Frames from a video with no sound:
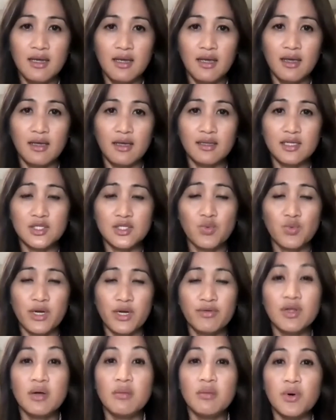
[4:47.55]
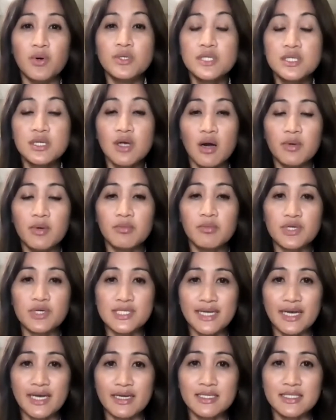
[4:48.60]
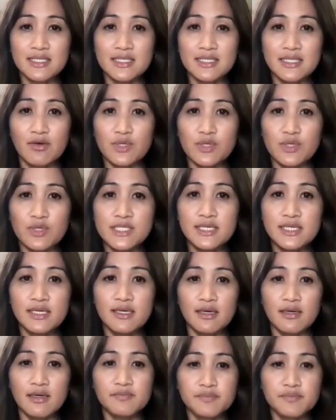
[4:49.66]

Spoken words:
And it's one of the most common bursitis that we see.